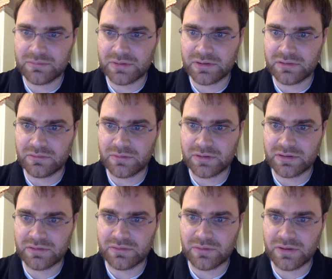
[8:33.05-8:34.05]
but I don't
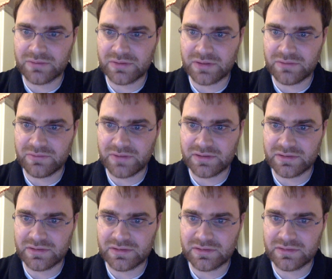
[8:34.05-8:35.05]
want to do offset
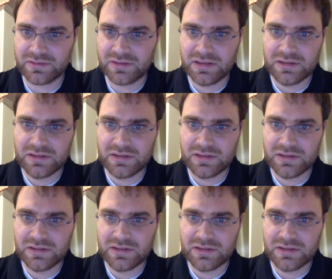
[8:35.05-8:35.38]
faces.